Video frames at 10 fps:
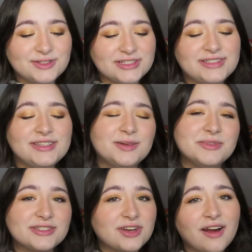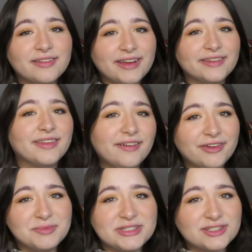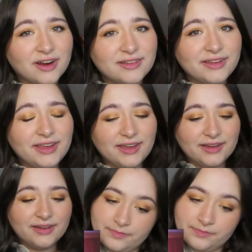who just see him as Charlie and love him as Charlie.